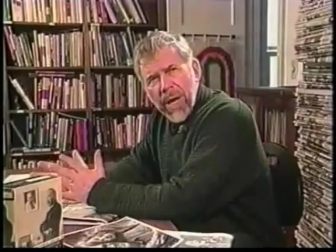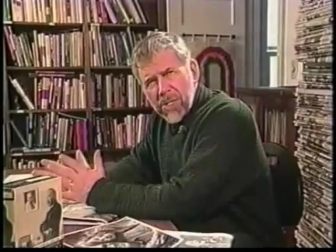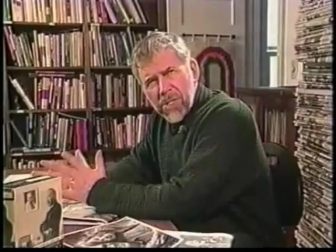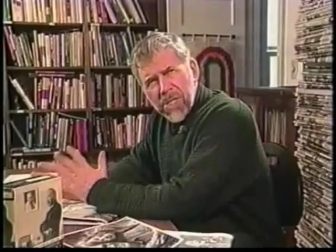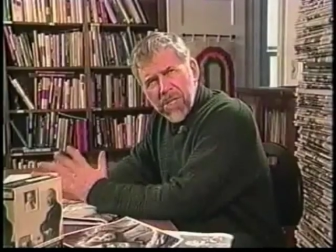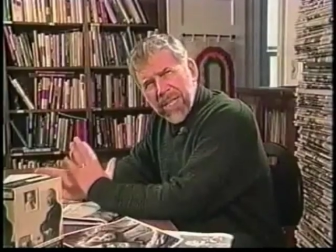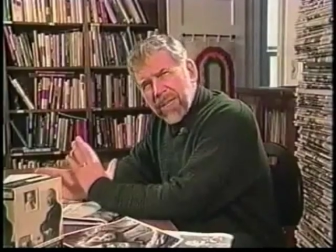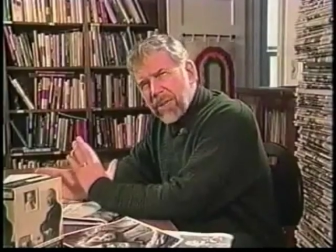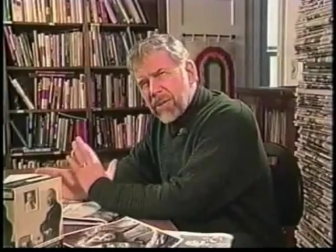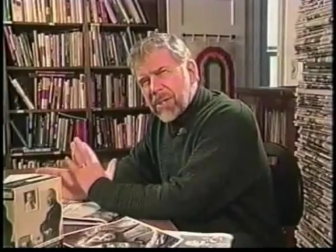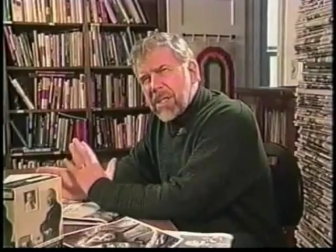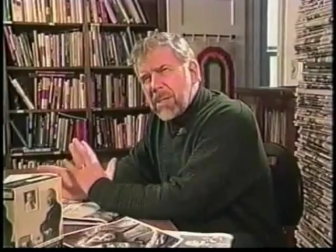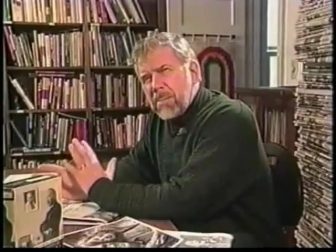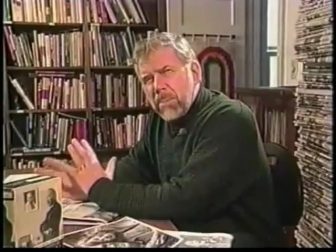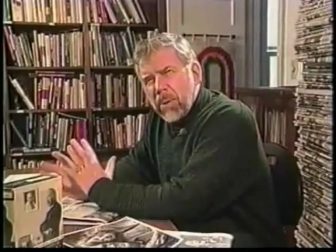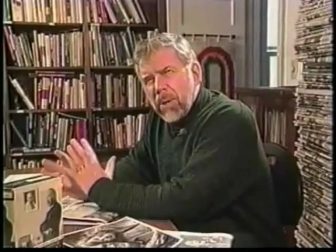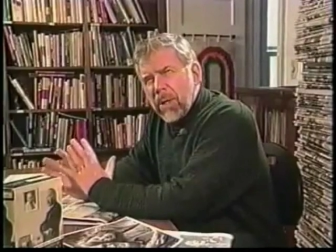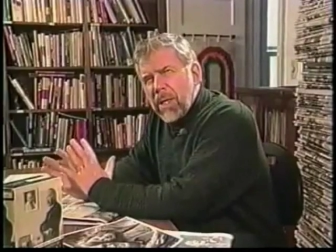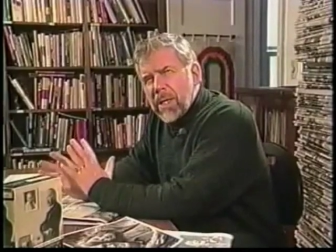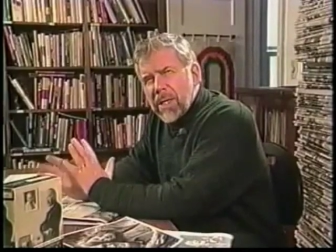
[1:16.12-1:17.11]
Ray's
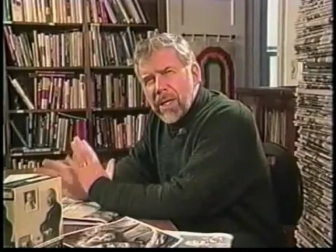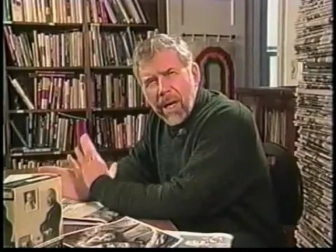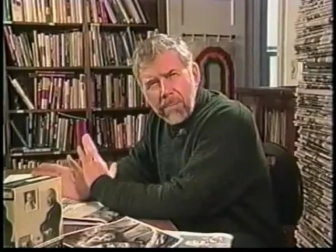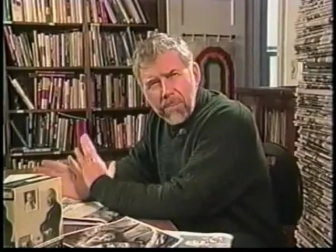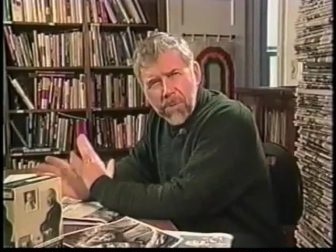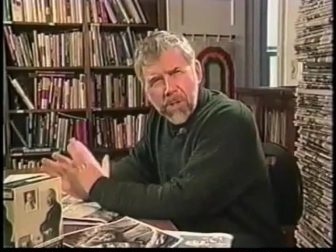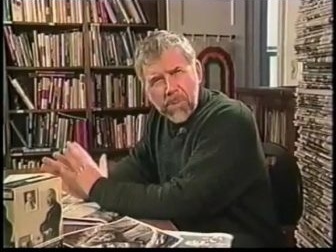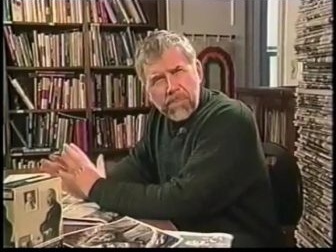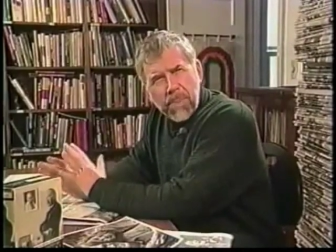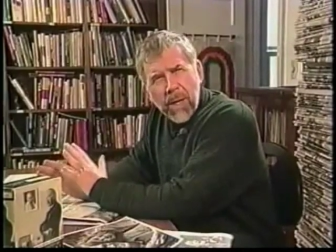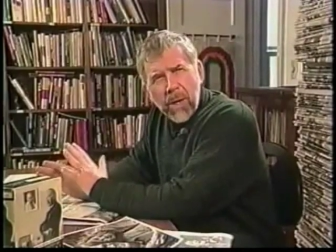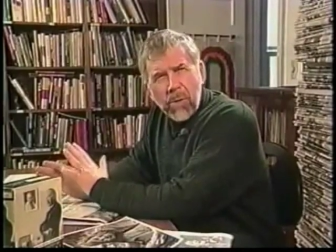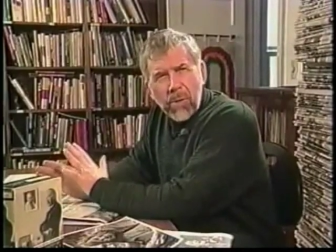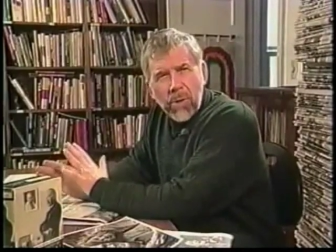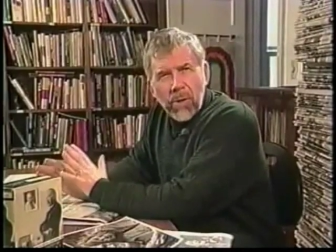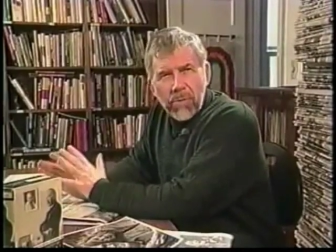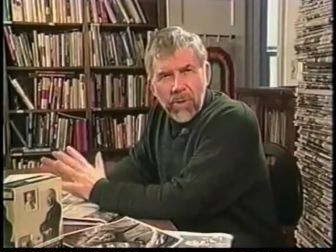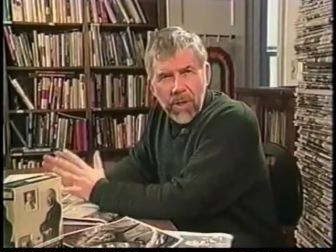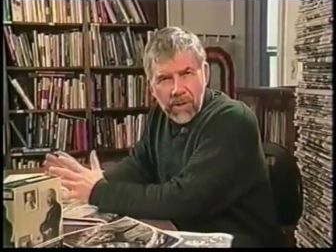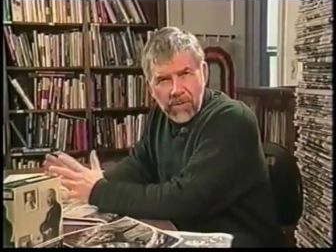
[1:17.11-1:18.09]
guilty plea comes
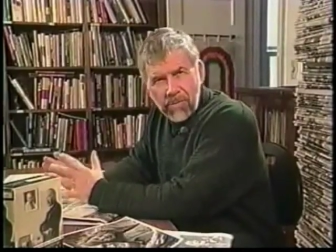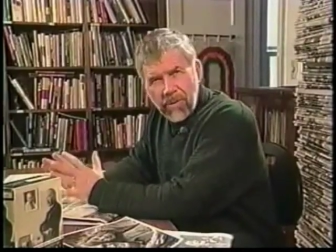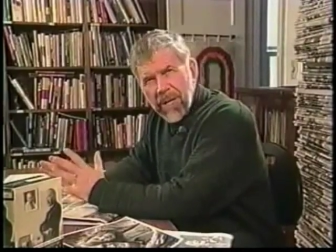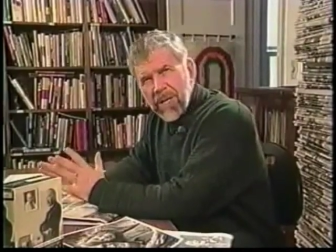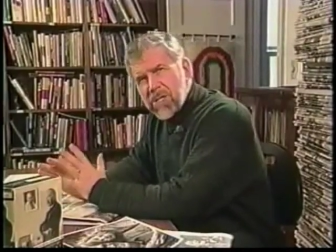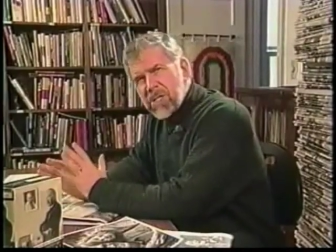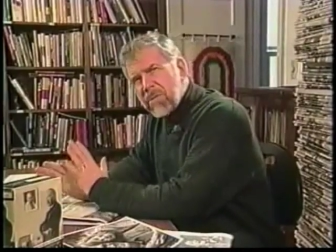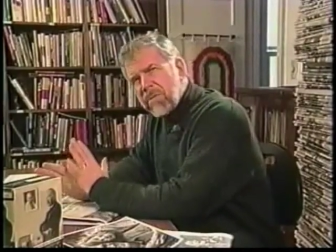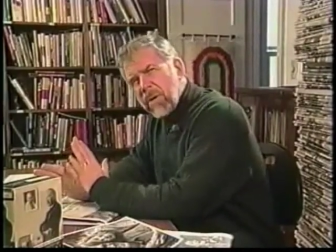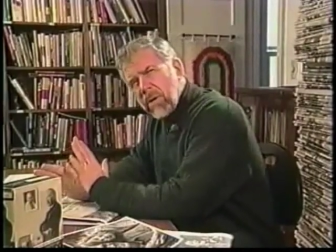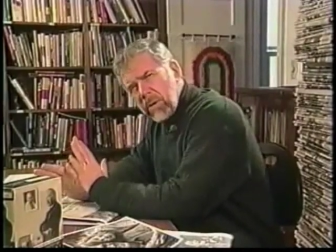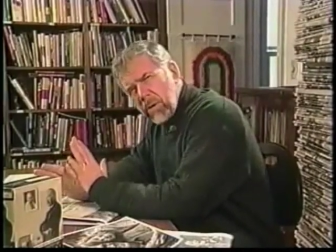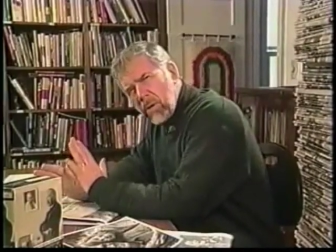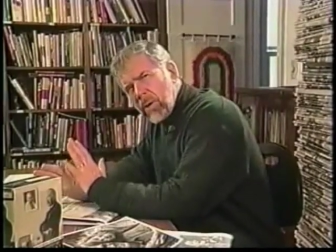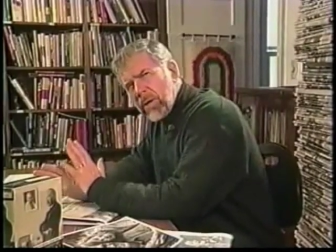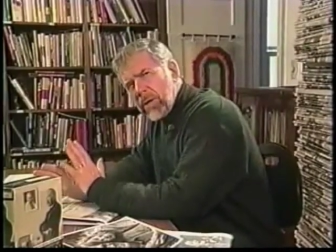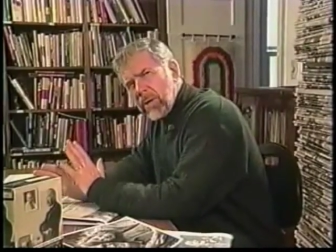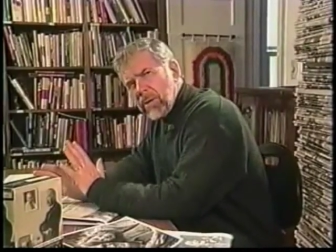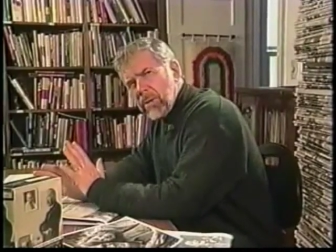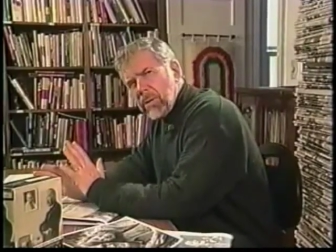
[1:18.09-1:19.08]
about on the advice of a
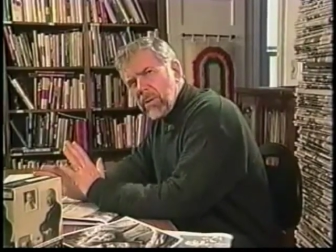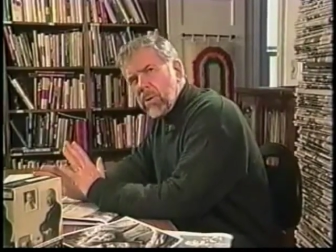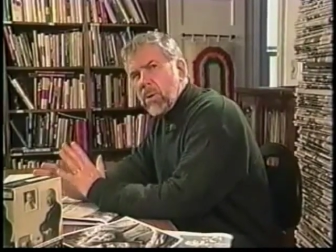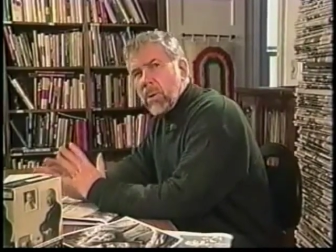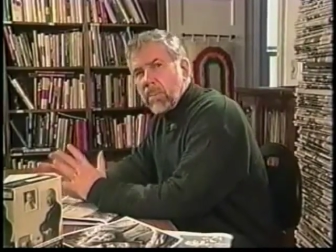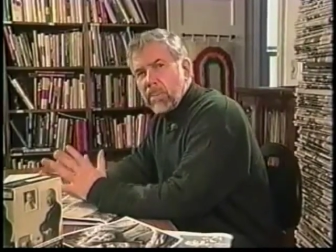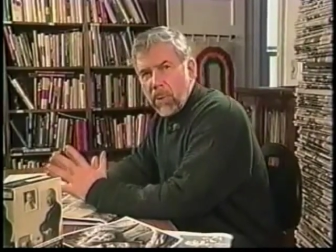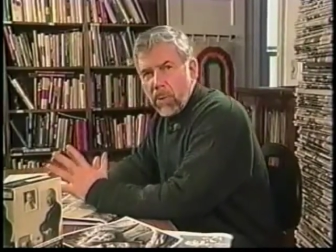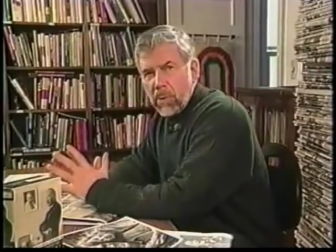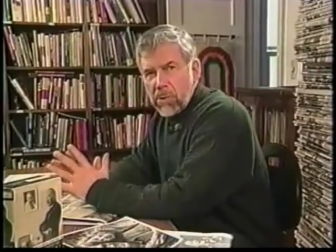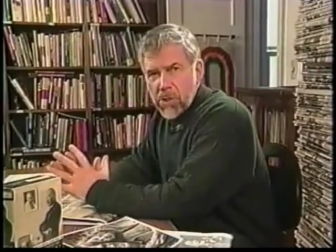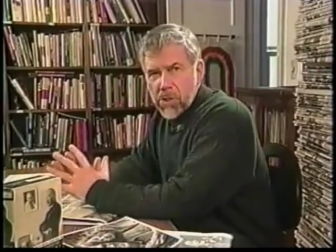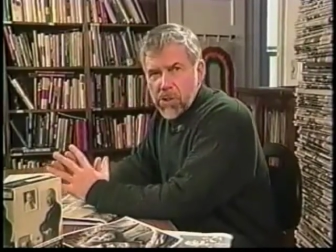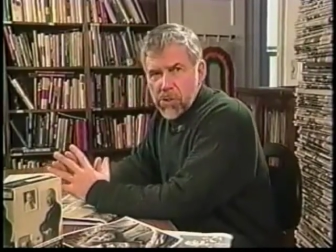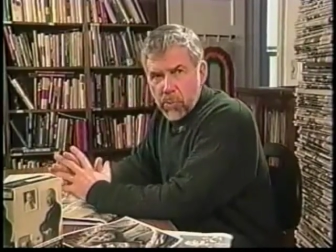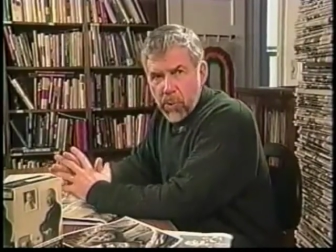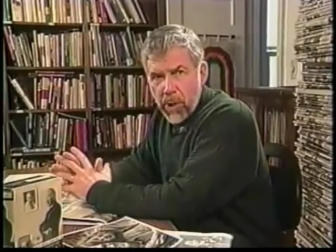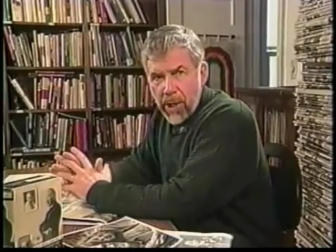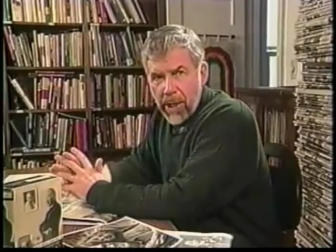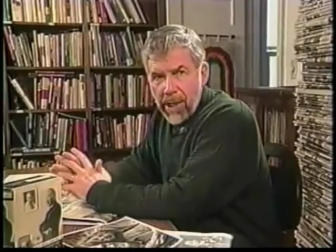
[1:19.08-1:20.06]
lawyer who
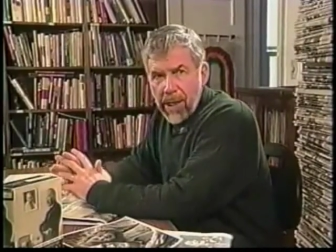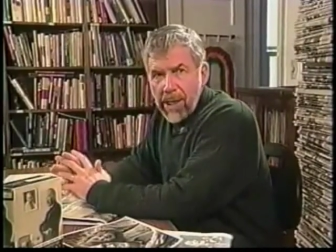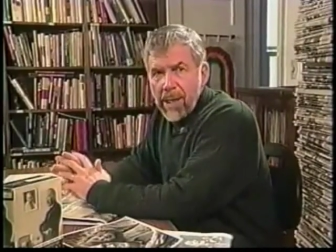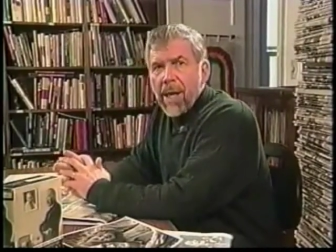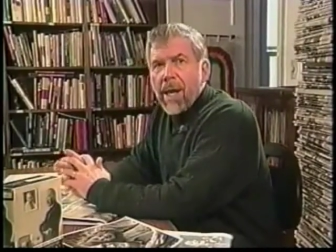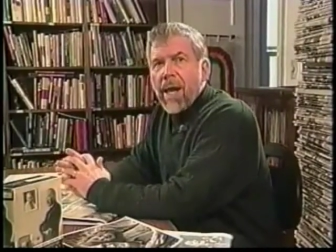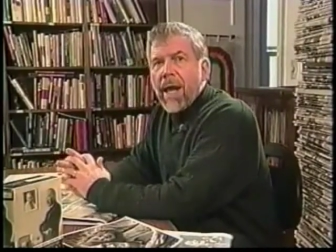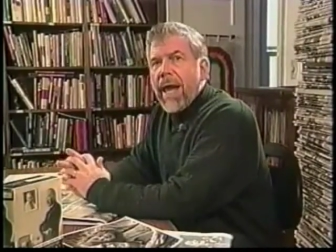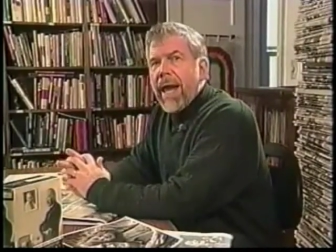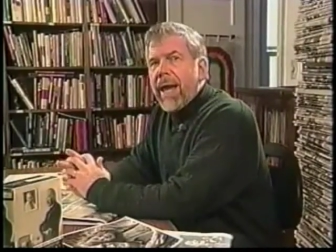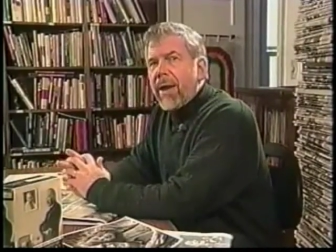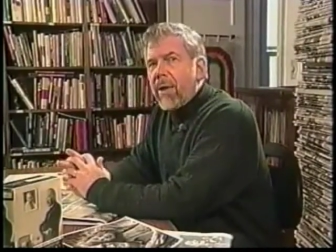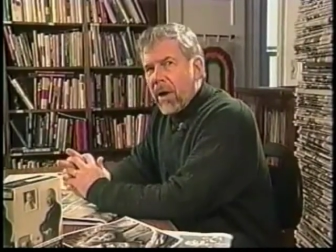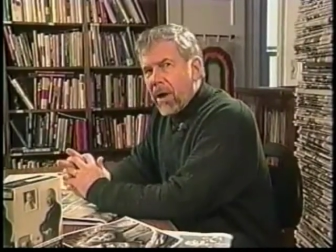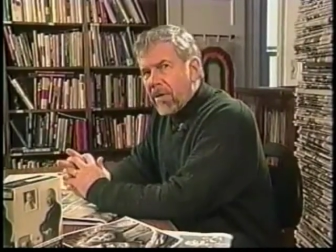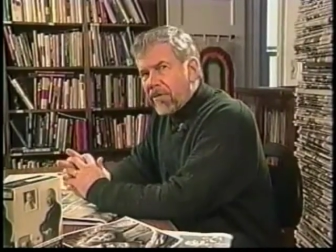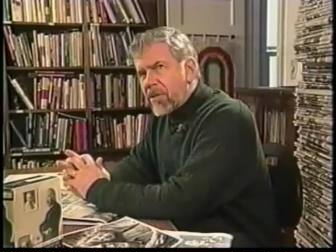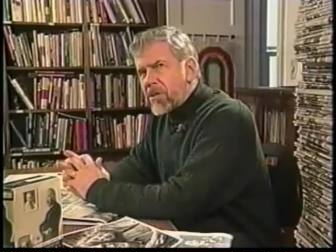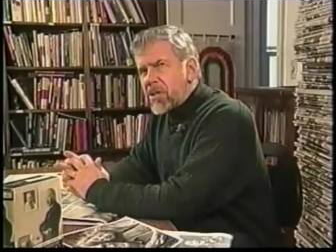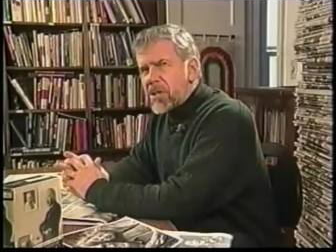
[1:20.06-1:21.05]
approaches Ray
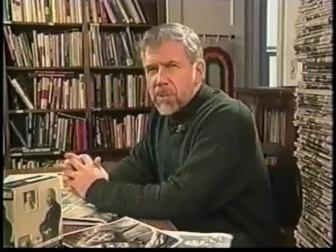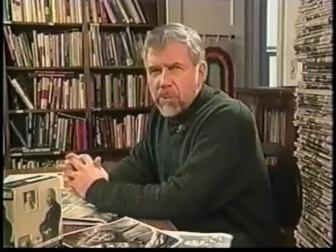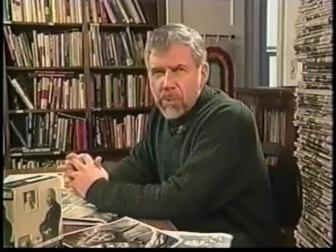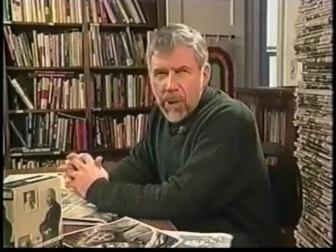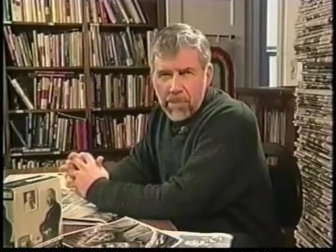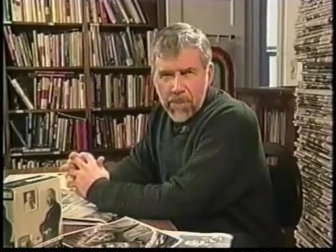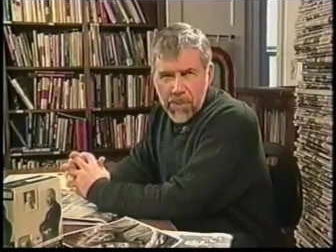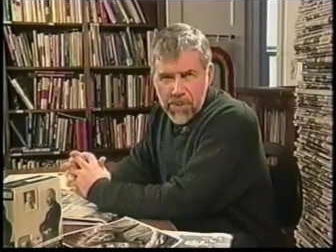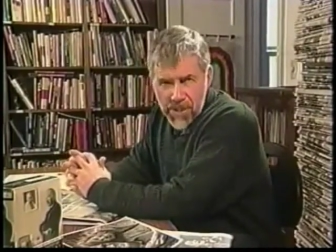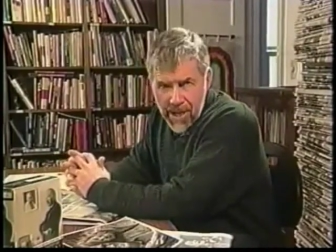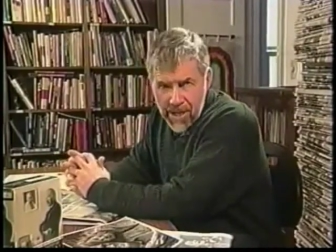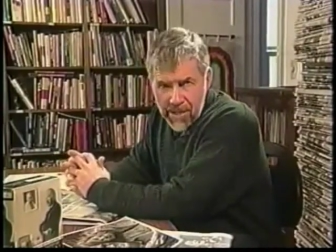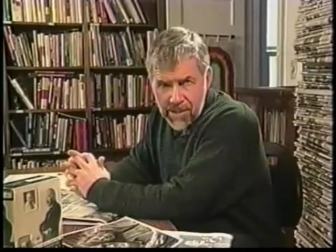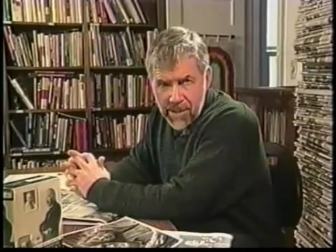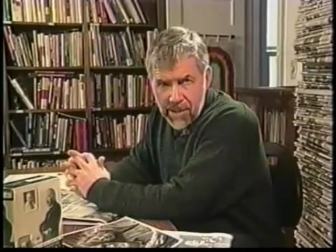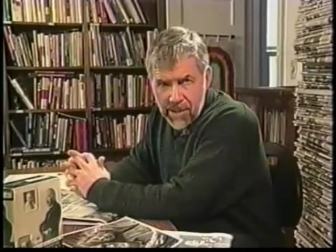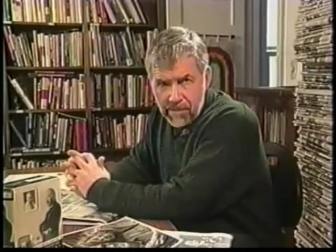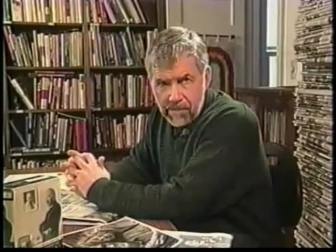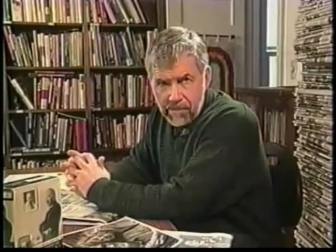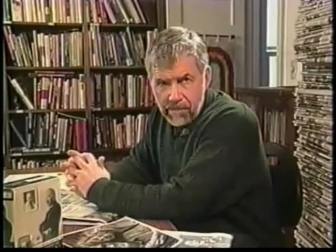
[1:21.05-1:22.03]
and offers to
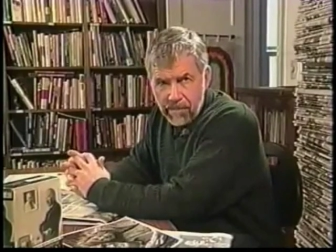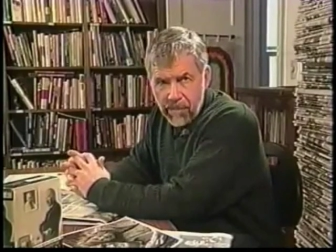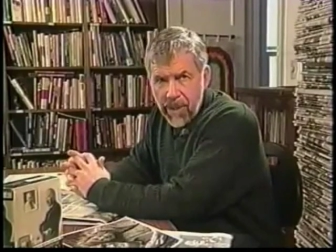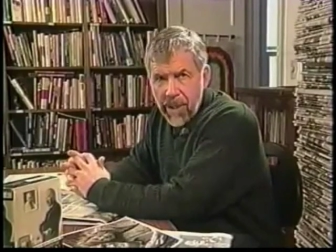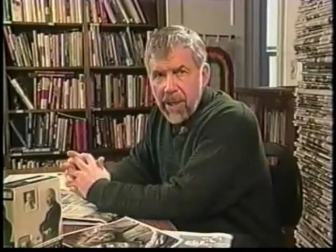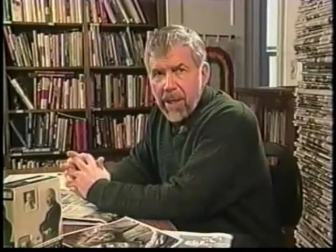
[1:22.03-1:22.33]
represent him.